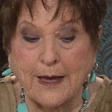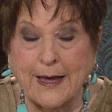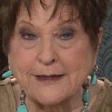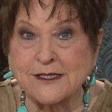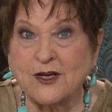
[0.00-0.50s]

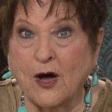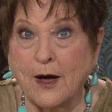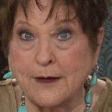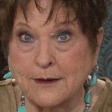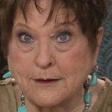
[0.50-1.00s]
as
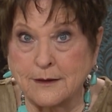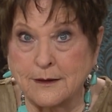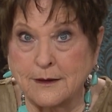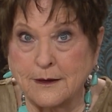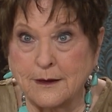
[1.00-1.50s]
God.
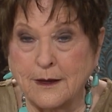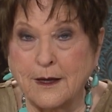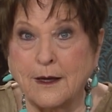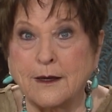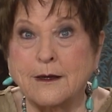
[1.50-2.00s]

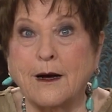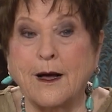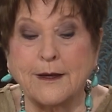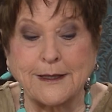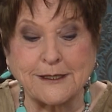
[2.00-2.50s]

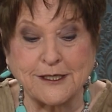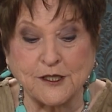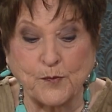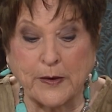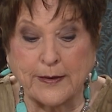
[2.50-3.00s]
God is a
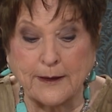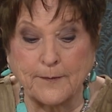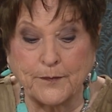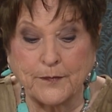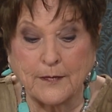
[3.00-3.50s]
spirit,
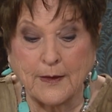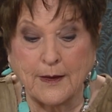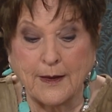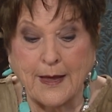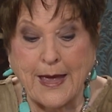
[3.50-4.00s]

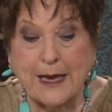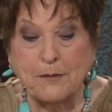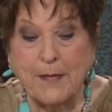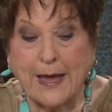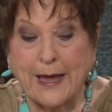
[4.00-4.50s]

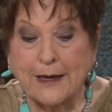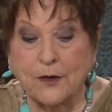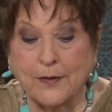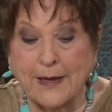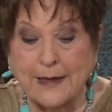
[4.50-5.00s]
and man,
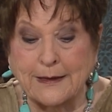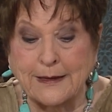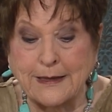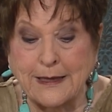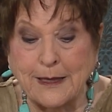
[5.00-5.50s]
created
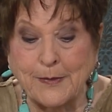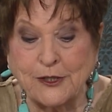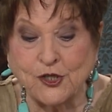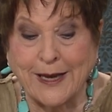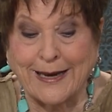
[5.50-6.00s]
in the
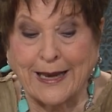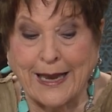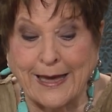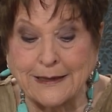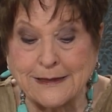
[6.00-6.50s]
image and
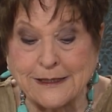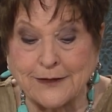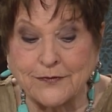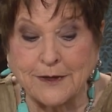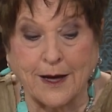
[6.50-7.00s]
likeness
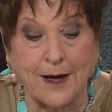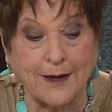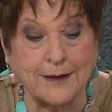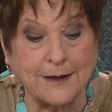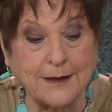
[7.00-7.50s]
of
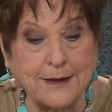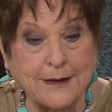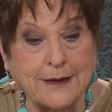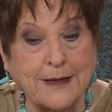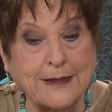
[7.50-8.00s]
God,
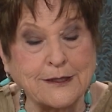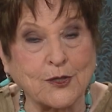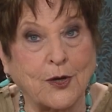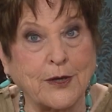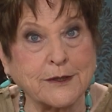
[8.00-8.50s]

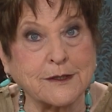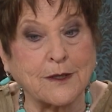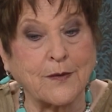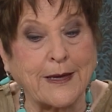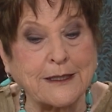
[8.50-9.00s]
is
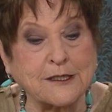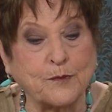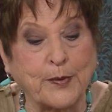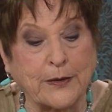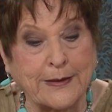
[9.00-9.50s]
also a
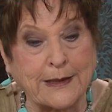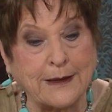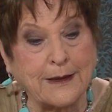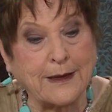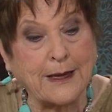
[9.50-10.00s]
spirit
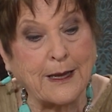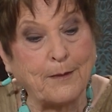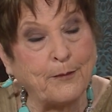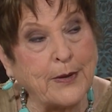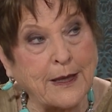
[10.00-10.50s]

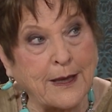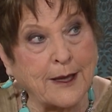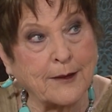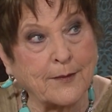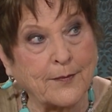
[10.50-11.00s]

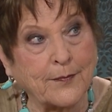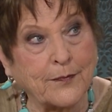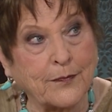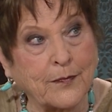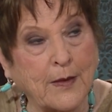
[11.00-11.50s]
being.
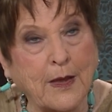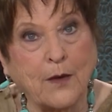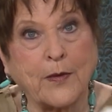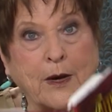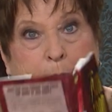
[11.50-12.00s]

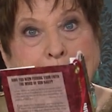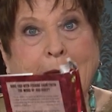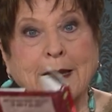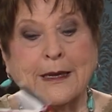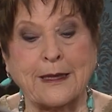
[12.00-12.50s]
We are
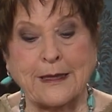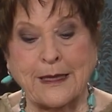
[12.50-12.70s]
made in the